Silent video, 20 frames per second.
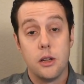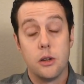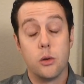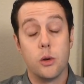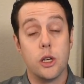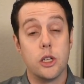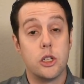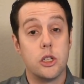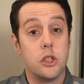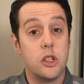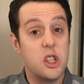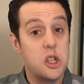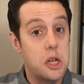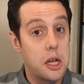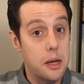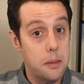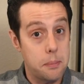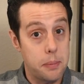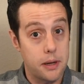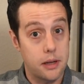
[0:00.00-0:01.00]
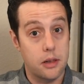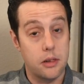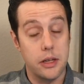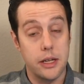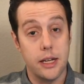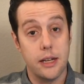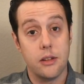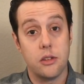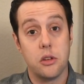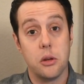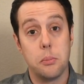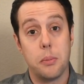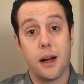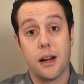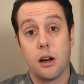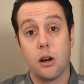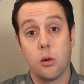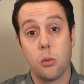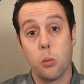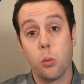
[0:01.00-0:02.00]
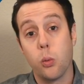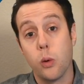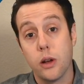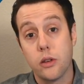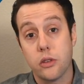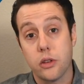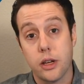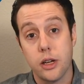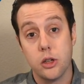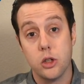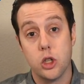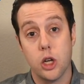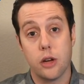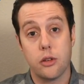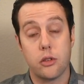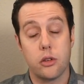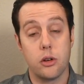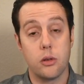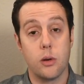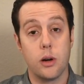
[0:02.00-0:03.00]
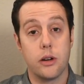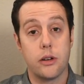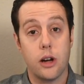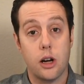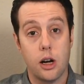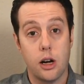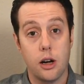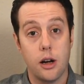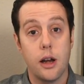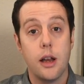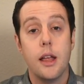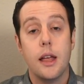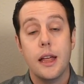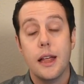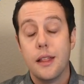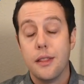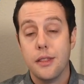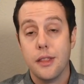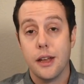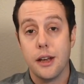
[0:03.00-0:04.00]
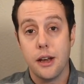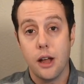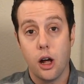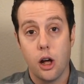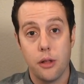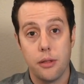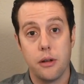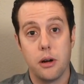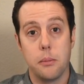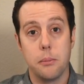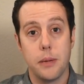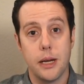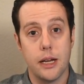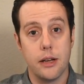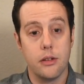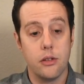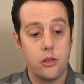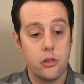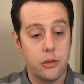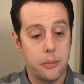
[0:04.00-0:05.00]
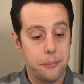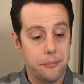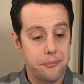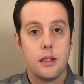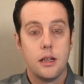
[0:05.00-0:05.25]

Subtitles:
which typically is a better risk-adjusted return than other means?